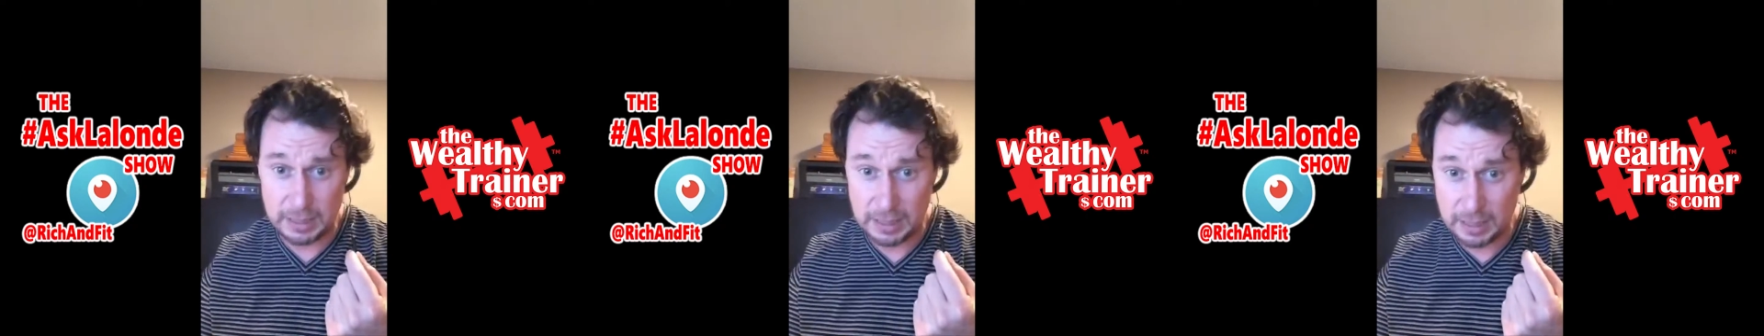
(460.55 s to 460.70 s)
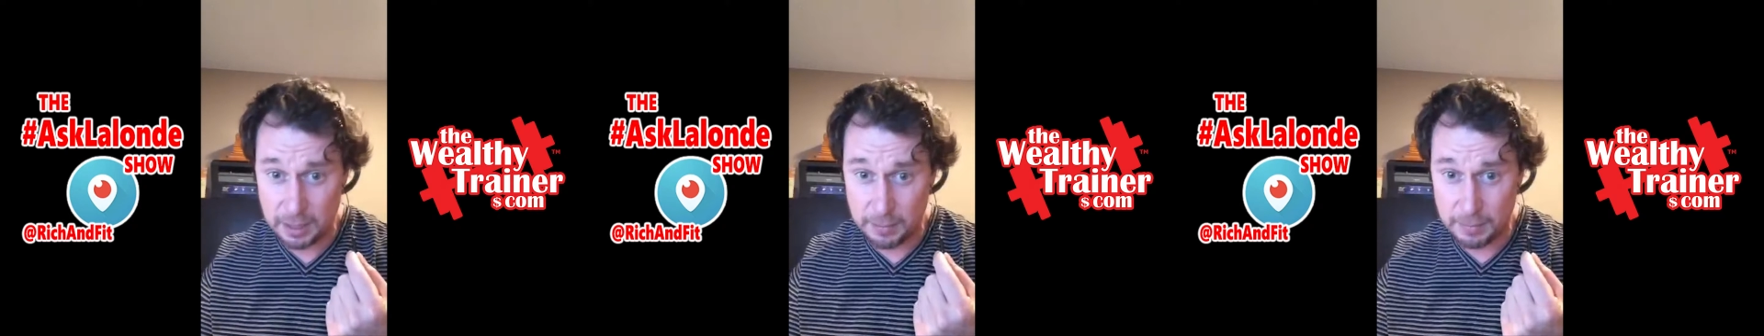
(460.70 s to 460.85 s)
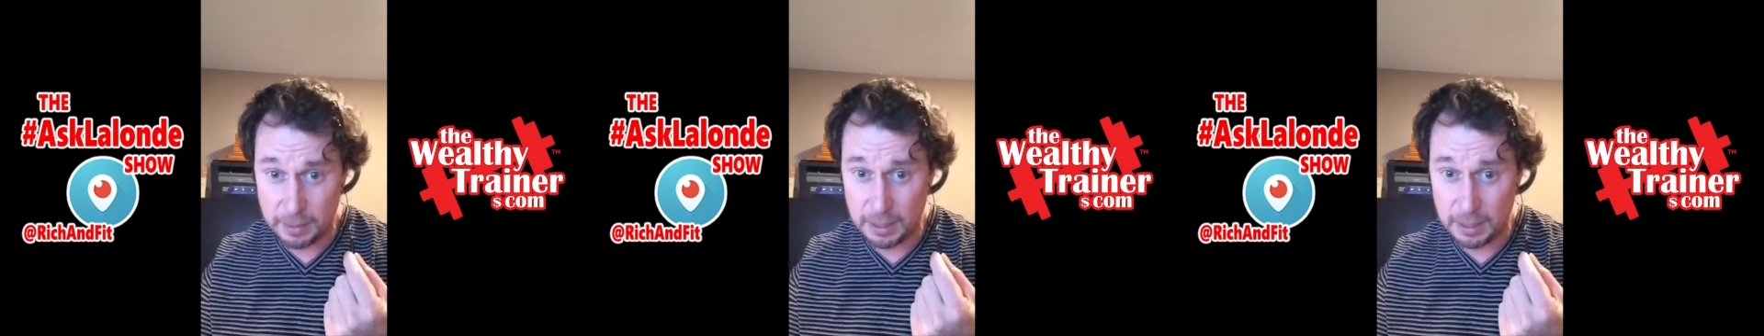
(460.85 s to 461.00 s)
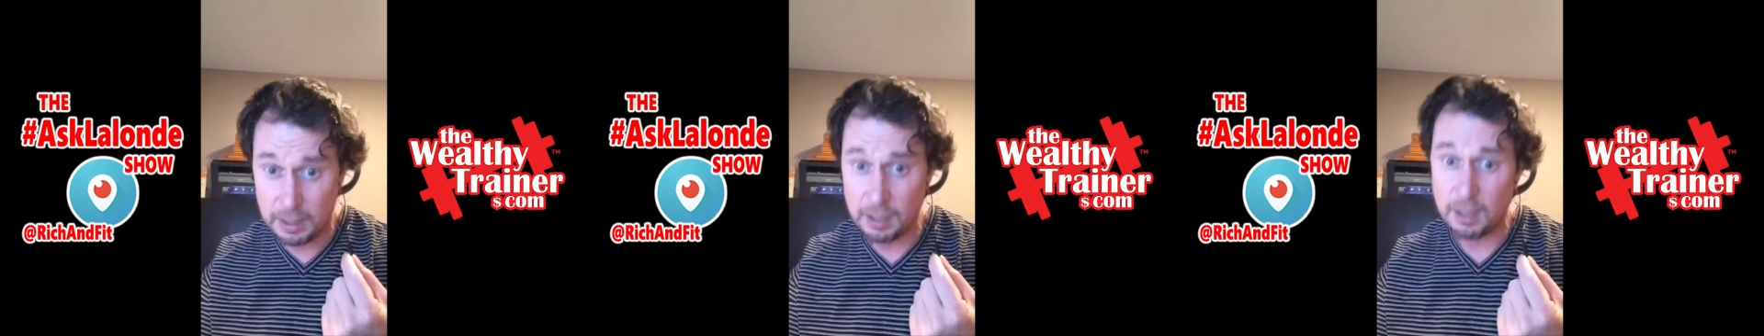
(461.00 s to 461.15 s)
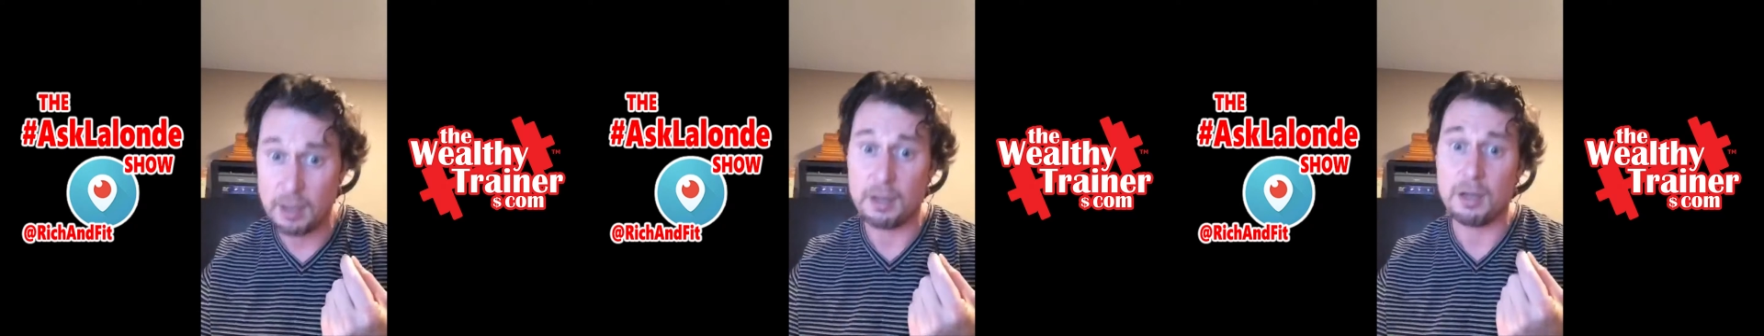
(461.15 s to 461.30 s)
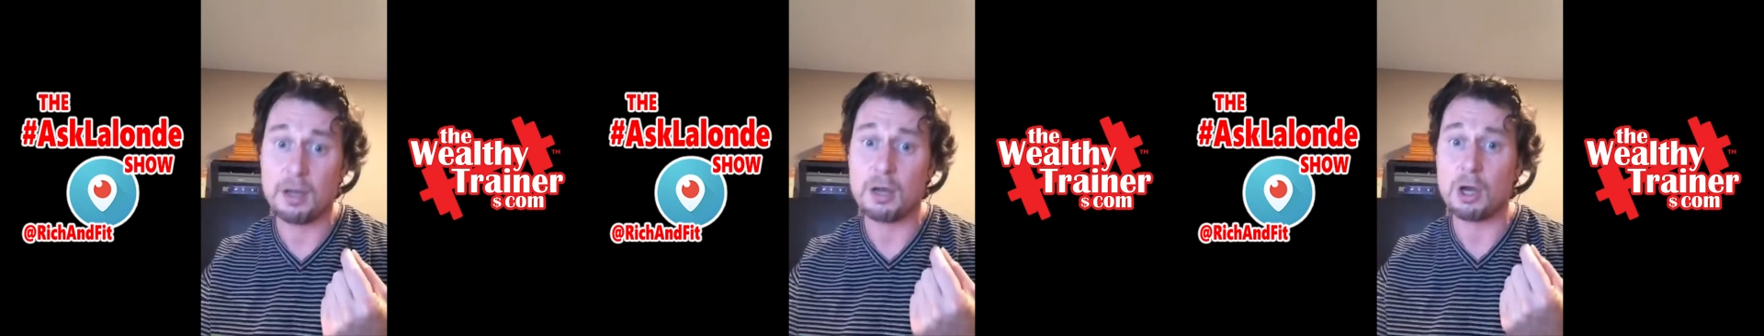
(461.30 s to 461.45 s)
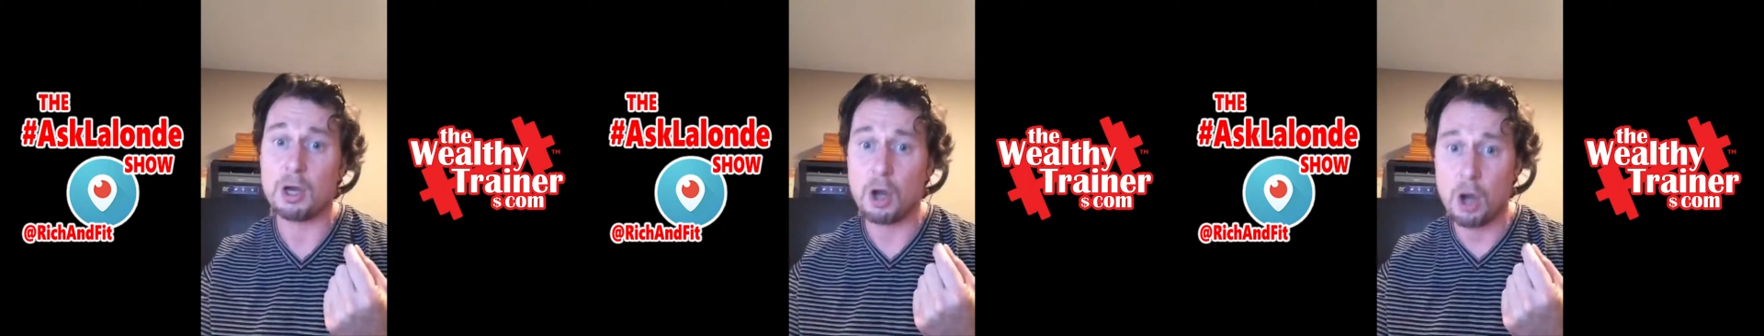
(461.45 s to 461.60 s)
I make,
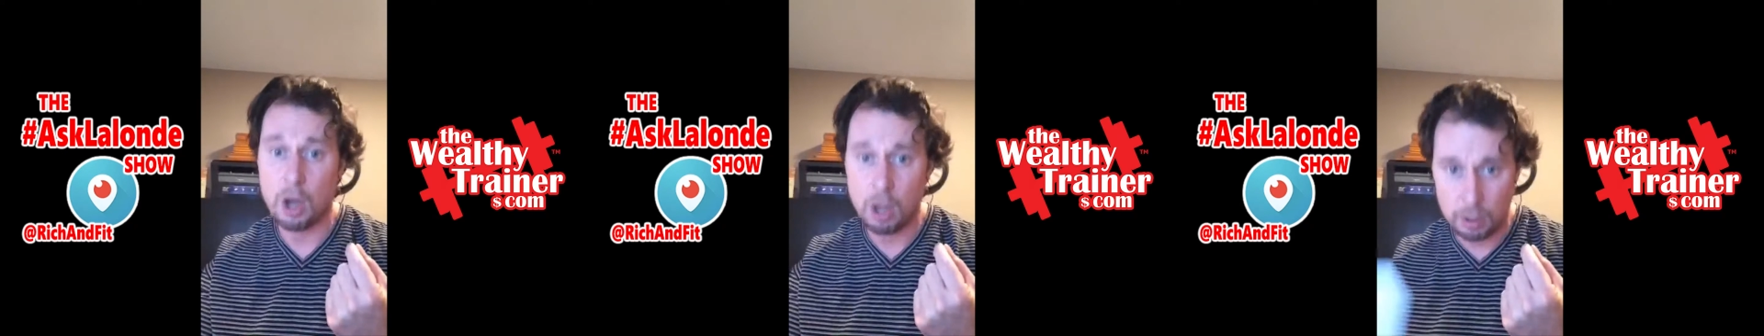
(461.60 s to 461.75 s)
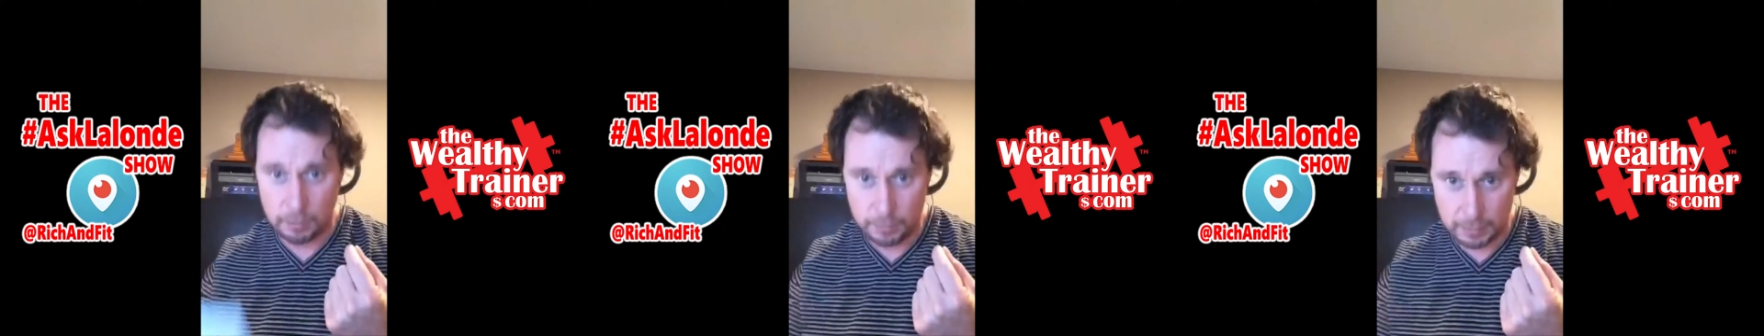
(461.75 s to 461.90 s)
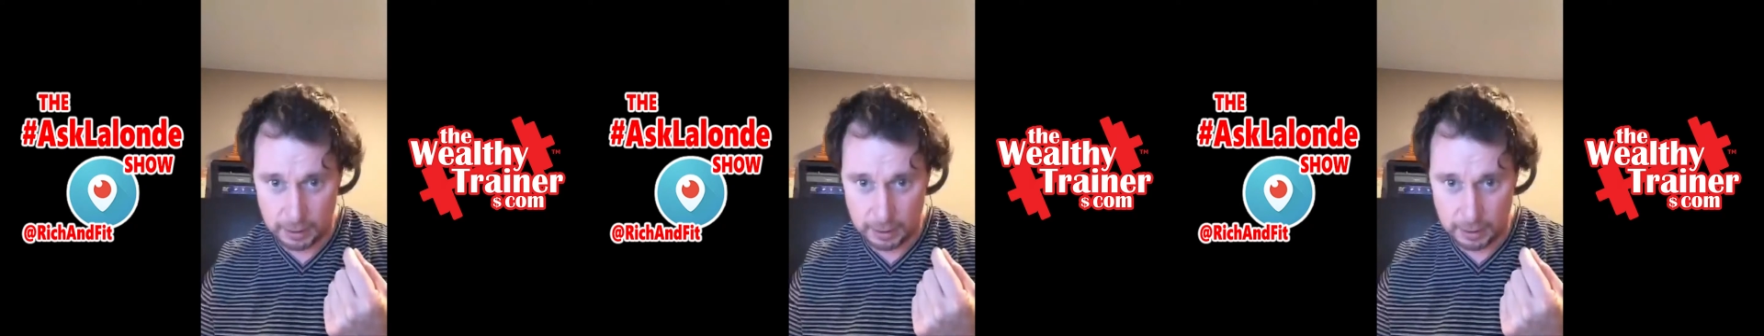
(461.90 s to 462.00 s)
call me.